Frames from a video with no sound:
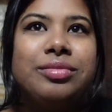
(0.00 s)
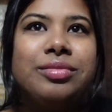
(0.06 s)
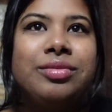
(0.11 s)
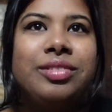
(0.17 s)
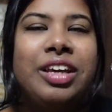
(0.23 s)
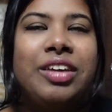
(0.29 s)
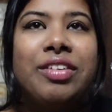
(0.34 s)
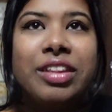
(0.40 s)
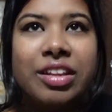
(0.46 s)

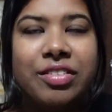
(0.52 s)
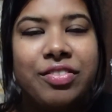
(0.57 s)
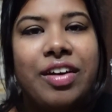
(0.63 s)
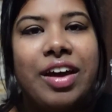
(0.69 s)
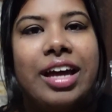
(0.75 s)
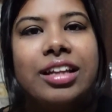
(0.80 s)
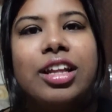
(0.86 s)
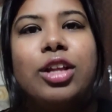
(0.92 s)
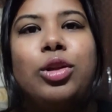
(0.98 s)
given the
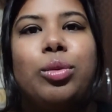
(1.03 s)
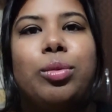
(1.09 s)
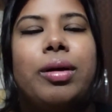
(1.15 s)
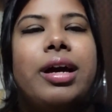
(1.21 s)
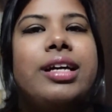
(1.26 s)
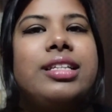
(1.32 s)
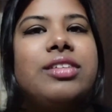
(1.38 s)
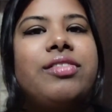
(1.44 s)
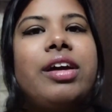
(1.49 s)
fact that
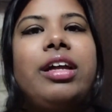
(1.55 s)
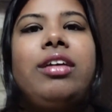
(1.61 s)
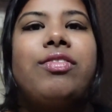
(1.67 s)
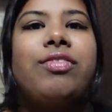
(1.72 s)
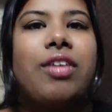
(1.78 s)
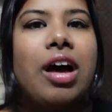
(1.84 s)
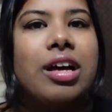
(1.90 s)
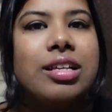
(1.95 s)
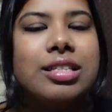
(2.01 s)
Dubai is a very
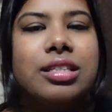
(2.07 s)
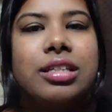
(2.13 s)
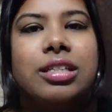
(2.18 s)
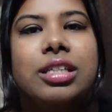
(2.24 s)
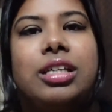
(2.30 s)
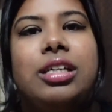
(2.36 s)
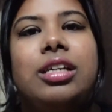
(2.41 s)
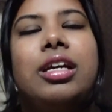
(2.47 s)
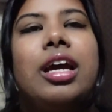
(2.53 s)
fast
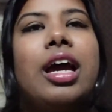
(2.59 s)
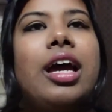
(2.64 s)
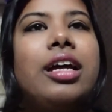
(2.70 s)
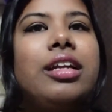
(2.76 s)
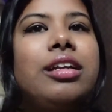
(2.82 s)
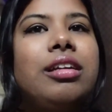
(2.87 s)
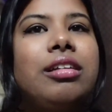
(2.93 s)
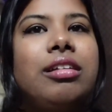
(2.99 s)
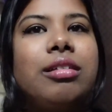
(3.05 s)
city
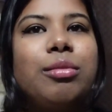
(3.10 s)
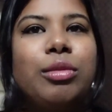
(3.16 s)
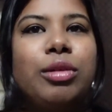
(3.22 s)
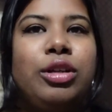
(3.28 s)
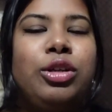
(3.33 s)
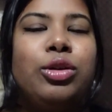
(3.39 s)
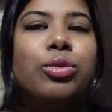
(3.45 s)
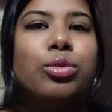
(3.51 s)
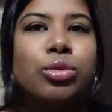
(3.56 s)
and
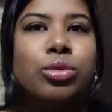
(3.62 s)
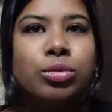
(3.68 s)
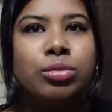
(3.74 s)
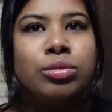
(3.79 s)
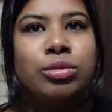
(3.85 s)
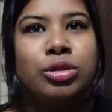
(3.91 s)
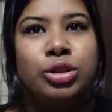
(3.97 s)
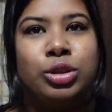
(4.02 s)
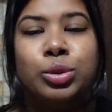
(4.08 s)
you
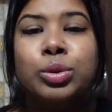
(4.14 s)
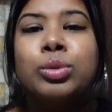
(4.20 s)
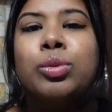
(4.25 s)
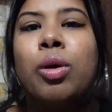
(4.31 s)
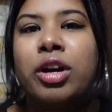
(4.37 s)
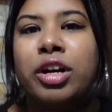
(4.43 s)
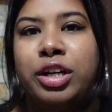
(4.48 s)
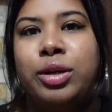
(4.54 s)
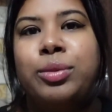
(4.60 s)
do
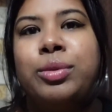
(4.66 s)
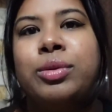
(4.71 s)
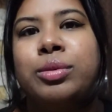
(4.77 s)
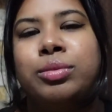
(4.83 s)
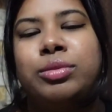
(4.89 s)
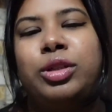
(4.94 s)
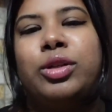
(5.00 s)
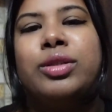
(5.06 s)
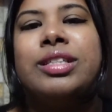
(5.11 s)
want to
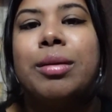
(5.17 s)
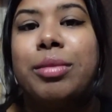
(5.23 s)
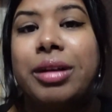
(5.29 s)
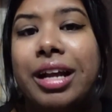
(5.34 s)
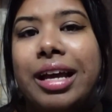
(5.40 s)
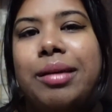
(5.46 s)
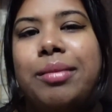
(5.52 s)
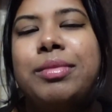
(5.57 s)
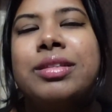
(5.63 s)

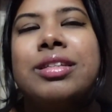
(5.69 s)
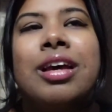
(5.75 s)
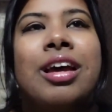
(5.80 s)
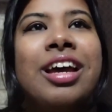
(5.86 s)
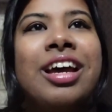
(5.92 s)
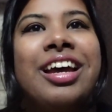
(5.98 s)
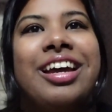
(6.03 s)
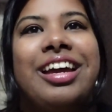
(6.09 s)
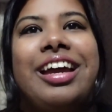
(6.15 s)
sometimes
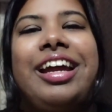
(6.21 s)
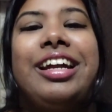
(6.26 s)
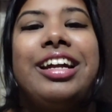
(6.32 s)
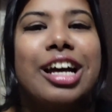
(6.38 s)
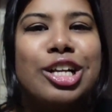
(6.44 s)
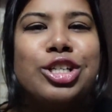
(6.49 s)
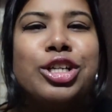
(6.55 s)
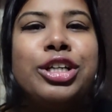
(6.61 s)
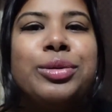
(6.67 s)

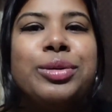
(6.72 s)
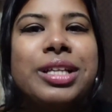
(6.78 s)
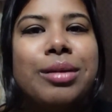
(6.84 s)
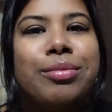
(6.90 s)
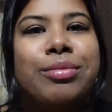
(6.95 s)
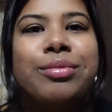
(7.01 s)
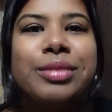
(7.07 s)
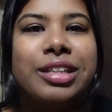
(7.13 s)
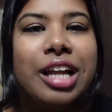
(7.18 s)
indulge into
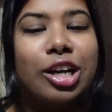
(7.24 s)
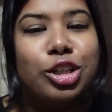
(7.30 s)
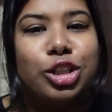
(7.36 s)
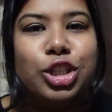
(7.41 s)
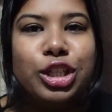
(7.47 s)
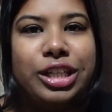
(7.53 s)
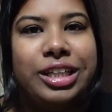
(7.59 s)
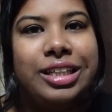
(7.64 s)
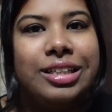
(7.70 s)
some
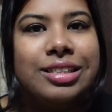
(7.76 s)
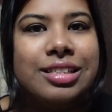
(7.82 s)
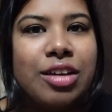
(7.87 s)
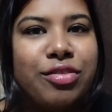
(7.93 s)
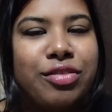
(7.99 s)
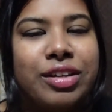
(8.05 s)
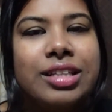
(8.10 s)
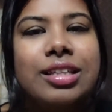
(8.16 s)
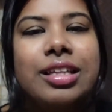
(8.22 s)
luxury
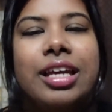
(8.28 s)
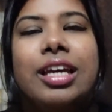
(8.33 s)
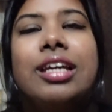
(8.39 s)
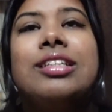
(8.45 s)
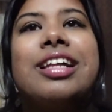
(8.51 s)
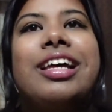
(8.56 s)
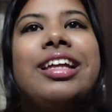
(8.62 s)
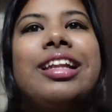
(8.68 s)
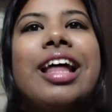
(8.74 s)
stuff and things
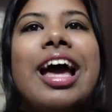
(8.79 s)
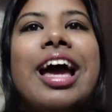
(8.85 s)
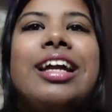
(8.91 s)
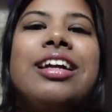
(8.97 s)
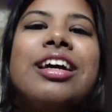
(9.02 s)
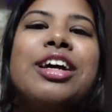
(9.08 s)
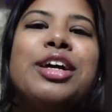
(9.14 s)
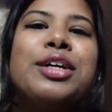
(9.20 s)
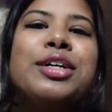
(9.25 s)
like
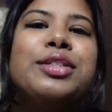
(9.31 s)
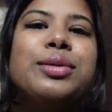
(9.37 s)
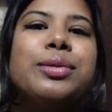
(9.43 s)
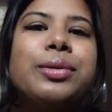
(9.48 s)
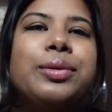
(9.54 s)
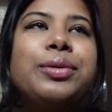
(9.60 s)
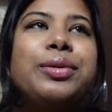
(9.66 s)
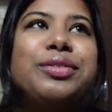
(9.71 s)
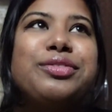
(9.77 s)
that,
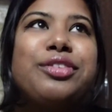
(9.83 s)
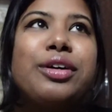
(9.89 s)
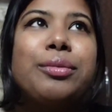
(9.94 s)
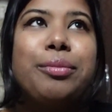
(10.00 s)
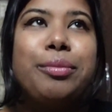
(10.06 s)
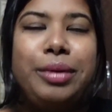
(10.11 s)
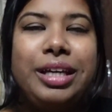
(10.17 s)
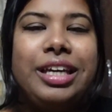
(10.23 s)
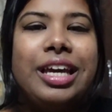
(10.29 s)
so for
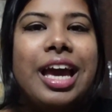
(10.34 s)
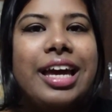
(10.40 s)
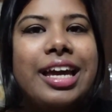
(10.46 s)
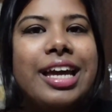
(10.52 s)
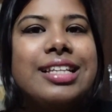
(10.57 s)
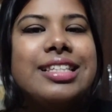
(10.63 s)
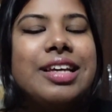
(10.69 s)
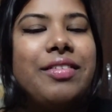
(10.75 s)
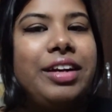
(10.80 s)
me, I
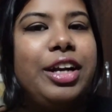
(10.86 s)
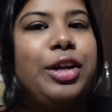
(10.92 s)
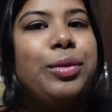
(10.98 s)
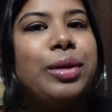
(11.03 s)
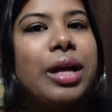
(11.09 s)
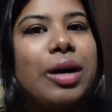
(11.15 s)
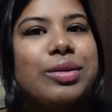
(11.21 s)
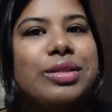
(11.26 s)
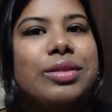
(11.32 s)
guess
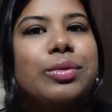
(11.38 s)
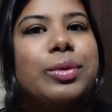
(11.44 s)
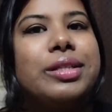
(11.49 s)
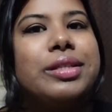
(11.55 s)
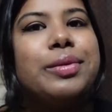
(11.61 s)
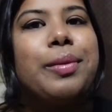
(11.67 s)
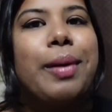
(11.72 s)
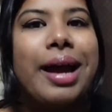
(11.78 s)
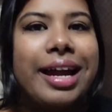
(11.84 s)
72,000 was
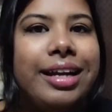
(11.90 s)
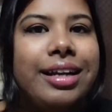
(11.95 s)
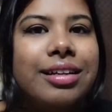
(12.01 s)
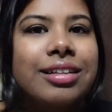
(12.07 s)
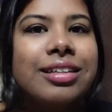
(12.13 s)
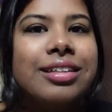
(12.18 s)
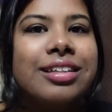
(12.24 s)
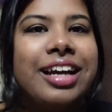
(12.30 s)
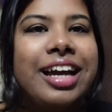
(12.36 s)
quite
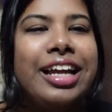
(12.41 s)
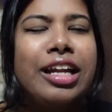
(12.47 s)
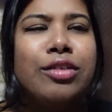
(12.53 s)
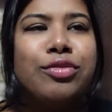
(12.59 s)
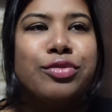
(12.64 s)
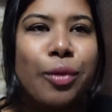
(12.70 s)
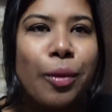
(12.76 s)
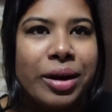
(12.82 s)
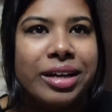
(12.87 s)
an
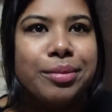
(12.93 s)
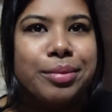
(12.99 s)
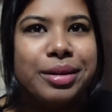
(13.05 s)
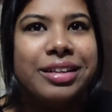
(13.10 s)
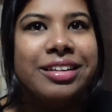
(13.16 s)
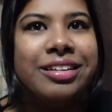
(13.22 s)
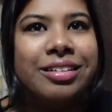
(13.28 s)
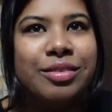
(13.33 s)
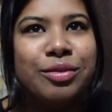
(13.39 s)

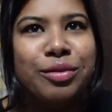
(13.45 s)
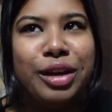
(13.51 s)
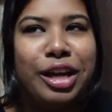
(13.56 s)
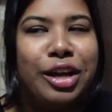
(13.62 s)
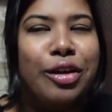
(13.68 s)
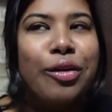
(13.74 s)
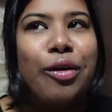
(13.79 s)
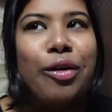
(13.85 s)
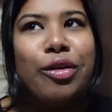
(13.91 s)
affordable
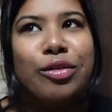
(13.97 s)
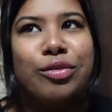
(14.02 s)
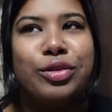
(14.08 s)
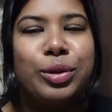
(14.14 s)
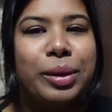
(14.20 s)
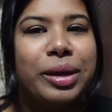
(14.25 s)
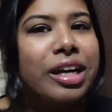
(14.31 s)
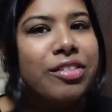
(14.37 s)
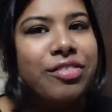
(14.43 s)
way of
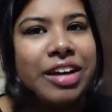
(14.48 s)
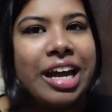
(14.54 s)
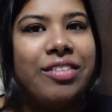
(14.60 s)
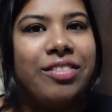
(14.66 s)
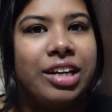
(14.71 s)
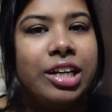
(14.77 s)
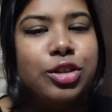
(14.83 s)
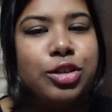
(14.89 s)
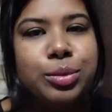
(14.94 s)
doing a
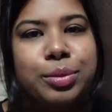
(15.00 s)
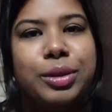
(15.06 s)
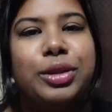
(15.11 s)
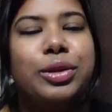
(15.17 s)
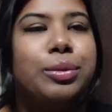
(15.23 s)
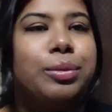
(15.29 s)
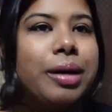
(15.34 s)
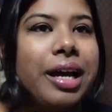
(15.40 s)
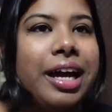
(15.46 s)
5-day trip in
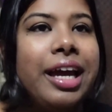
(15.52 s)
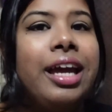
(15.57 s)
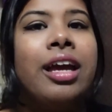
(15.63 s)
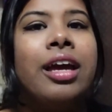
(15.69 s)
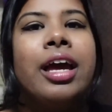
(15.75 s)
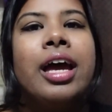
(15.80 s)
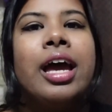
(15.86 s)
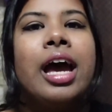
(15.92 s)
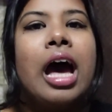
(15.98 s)
Dubai.
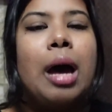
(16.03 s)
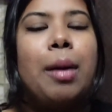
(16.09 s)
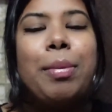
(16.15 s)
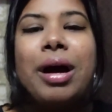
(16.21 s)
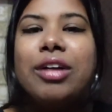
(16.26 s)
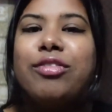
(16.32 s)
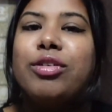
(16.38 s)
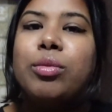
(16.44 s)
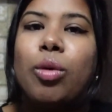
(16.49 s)

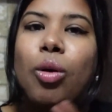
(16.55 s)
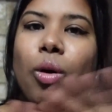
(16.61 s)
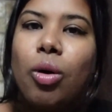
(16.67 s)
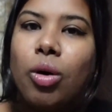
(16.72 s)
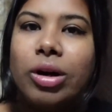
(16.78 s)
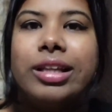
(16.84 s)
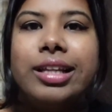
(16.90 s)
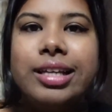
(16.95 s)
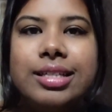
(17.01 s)
Apart from
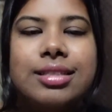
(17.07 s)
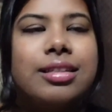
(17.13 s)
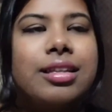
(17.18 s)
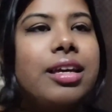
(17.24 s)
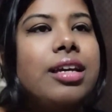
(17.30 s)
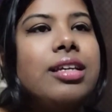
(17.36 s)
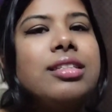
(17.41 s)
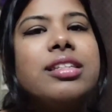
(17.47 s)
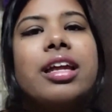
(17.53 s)
all these
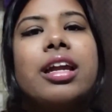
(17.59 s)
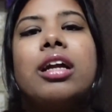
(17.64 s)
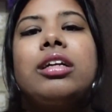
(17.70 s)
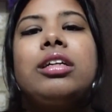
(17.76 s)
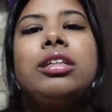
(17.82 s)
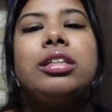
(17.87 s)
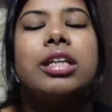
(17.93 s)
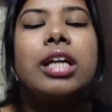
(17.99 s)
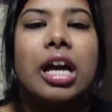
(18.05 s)
things, there are
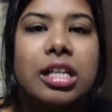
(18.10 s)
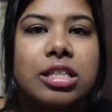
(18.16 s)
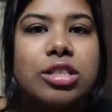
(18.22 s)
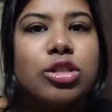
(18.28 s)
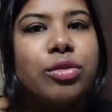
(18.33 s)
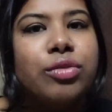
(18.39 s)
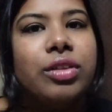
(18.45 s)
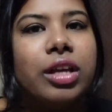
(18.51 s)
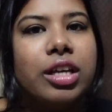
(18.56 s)
tons
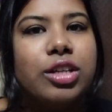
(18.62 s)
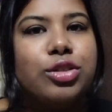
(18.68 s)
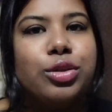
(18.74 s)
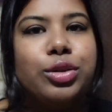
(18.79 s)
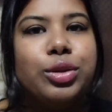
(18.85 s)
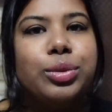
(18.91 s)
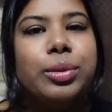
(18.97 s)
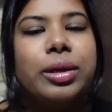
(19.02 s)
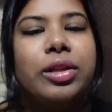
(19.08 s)
of things to
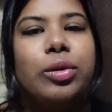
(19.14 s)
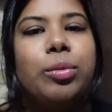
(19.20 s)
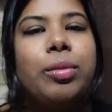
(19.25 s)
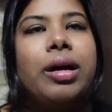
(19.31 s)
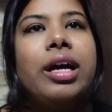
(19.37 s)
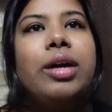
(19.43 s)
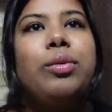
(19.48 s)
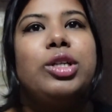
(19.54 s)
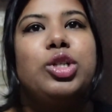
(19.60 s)
do in
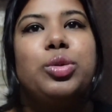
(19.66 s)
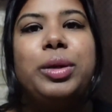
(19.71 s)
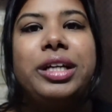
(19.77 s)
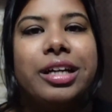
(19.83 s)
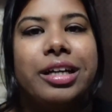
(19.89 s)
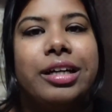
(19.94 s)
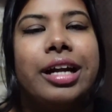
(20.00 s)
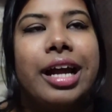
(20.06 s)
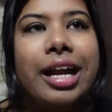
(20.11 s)
Dubai which we
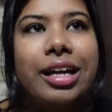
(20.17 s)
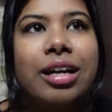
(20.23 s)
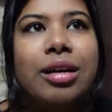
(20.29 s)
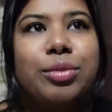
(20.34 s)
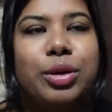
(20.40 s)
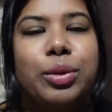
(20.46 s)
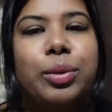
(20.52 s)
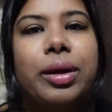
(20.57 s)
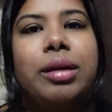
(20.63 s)
didn't end
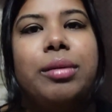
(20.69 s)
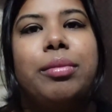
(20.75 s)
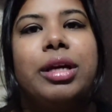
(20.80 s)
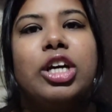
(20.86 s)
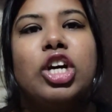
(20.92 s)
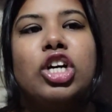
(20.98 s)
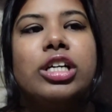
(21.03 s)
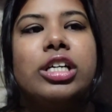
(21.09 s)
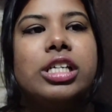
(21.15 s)
up doing
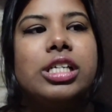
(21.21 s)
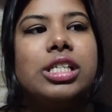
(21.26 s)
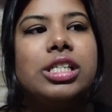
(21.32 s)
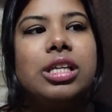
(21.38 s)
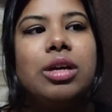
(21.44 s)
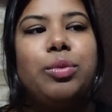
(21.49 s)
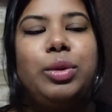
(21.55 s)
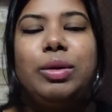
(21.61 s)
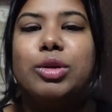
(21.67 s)
because
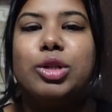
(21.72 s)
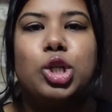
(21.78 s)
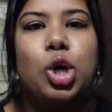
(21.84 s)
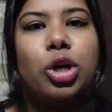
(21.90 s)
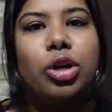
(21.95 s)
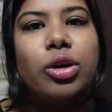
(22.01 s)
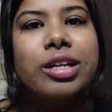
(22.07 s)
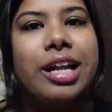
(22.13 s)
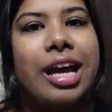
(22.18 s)
we were
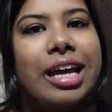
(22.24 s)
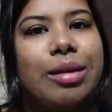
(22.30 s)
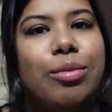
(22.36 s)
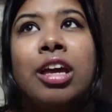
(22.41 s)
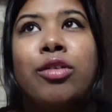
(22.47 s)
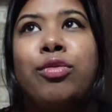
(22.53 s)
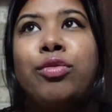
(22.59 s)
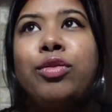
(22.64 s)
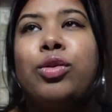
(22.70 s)
short on time.
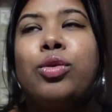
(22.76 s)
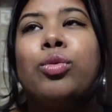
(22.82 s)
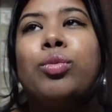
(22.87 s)
If you